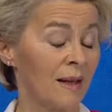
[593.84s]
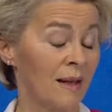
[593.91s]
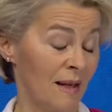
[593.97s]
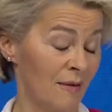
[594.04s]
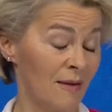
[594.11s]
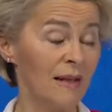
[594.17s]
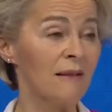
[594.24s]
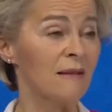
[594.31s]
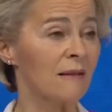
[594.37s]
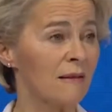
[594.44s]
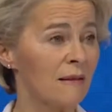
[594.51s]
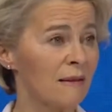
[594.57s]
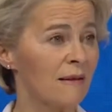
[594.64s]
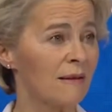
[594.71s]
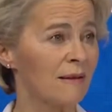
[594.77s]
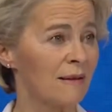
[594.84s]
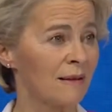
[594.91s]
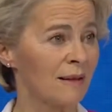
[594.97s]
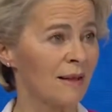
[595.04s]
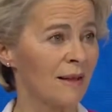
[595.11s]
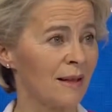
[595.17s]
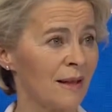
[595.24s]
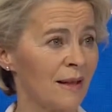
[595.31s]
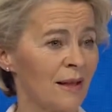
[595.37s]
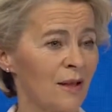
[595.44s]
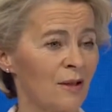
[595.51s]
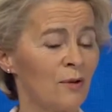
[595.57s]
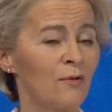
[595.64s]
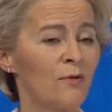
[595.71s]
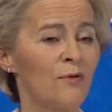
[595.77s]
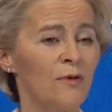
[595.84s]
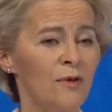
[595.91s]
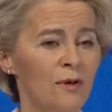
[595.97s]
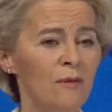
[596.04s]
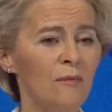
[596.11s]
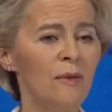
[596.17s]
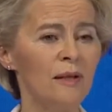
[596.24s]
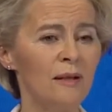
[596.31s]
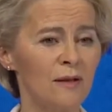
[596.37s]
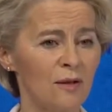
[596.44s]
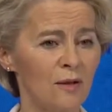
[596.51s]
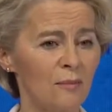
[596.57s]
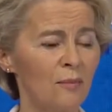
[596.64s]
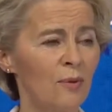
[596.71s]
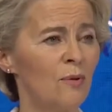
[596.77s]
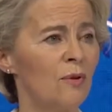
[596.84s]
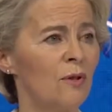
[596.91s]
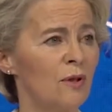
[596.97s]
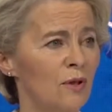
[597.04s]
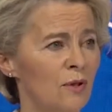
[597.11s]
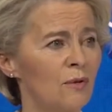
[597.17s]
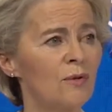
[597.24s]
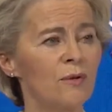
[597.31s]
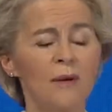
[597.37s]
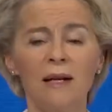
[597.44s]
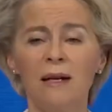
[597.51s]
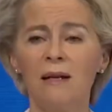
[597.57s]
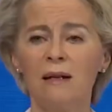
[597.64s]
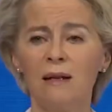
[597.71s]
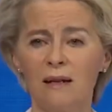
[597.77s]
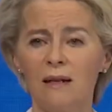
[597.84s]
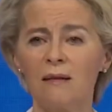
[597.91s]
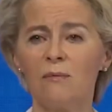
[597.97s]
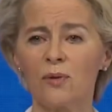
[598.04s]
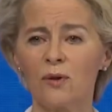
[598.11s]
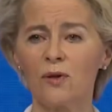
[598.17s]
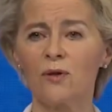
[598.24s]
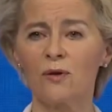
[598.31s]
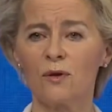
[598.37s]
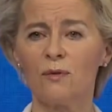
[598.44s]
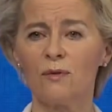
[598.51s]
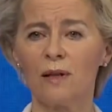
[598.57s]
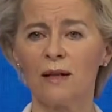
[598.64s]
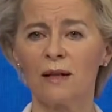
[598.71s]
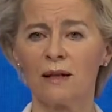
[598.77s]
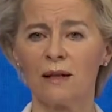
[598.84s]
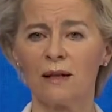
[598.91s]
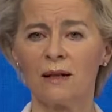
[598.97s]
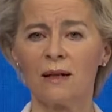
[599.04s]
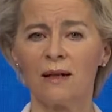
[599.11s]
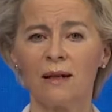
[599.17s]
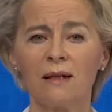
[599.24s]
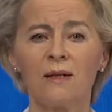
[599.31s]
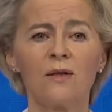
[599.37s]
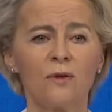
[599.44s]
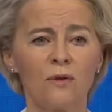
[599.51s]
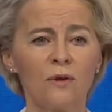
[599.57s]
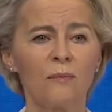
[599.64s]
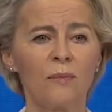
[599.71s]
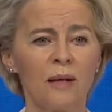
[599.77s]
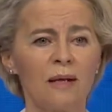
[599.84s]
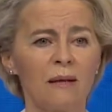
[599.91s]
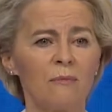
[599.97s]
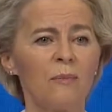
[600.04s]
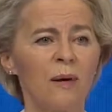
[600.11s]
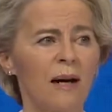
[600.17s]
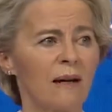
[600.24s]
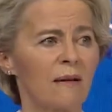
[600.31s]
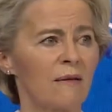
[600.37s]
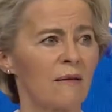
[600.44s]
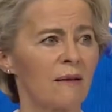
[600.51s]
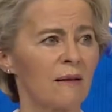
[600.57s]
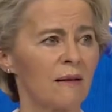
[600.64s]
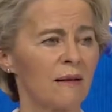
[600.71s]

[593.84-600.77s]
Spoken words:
and thus to firmly support Ukraine in pursuing its European path.